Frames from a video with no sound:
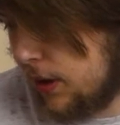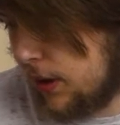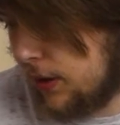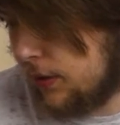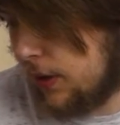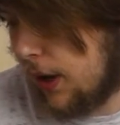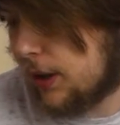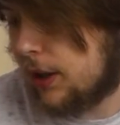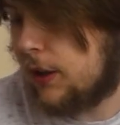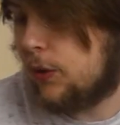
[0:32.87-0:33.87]

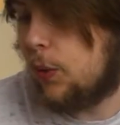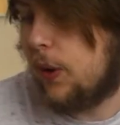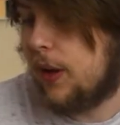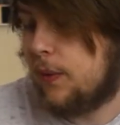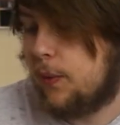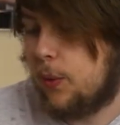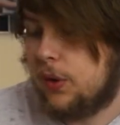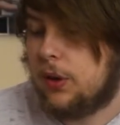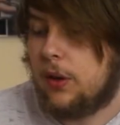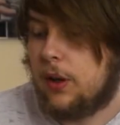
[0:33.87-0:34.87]
exactly 24
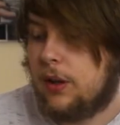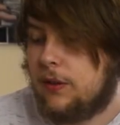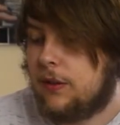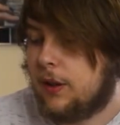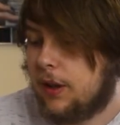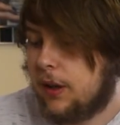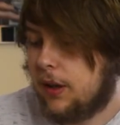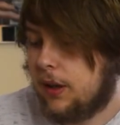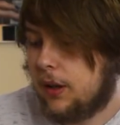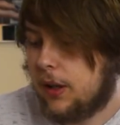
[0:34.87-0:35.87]
degrees
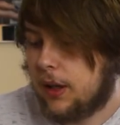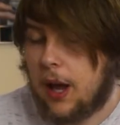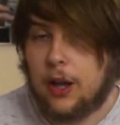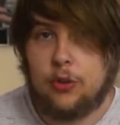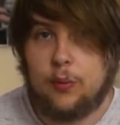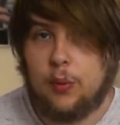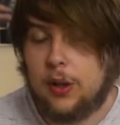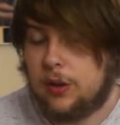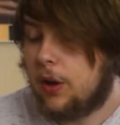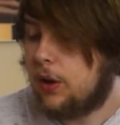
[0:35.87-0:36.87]
today, like as of
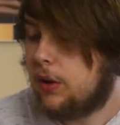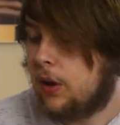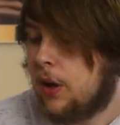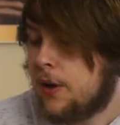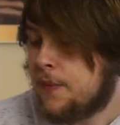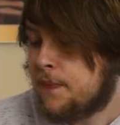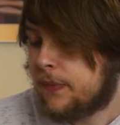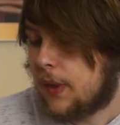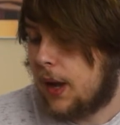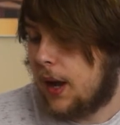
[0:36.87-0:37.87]
right now,
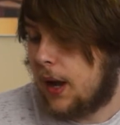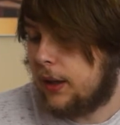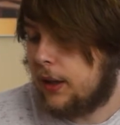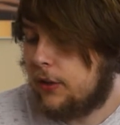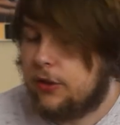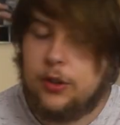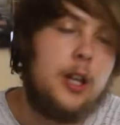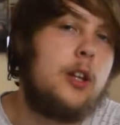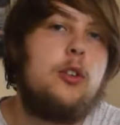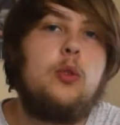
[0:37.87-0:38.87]
and it is to
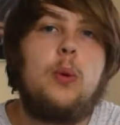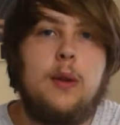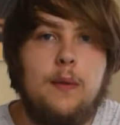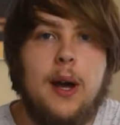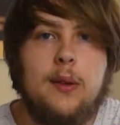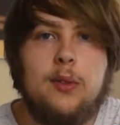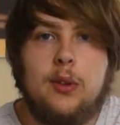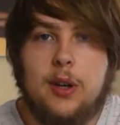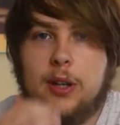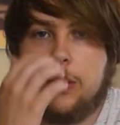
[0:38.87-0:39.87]
get to 25
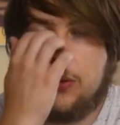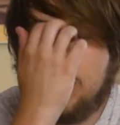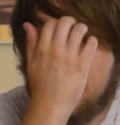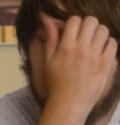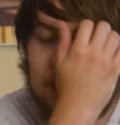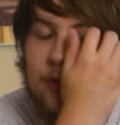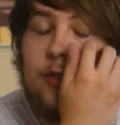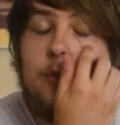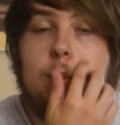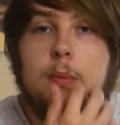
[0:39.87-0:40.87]
degrees,
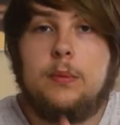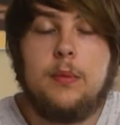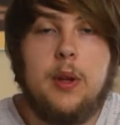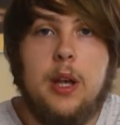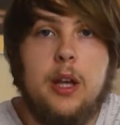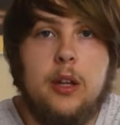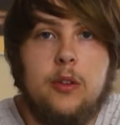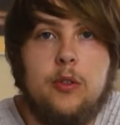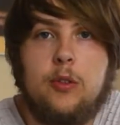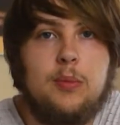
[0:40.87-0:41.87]
which
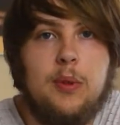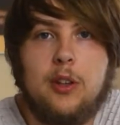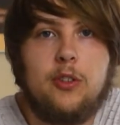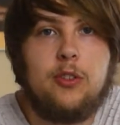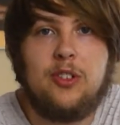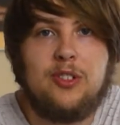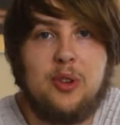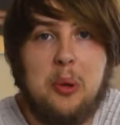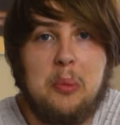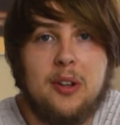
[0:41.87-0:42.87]
it's just
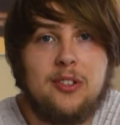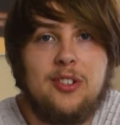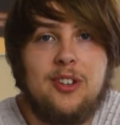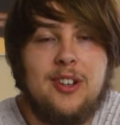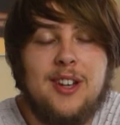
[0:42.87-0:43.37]
too much.